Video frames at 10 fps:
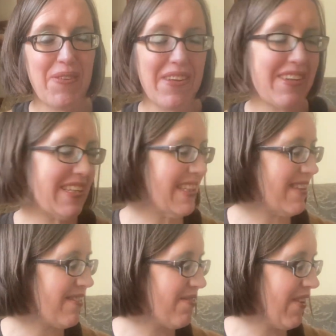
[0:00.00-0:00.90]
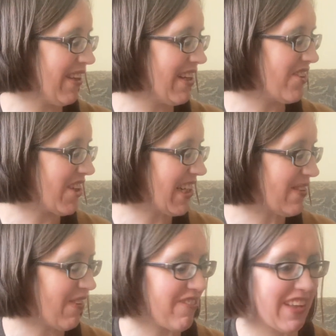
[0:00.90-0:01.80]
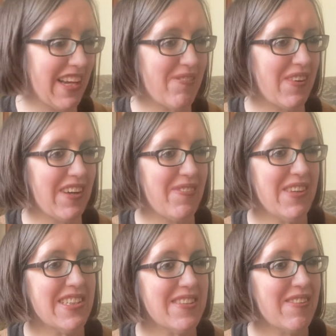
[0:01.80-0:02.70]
but this is one that intrigues me for that purpose.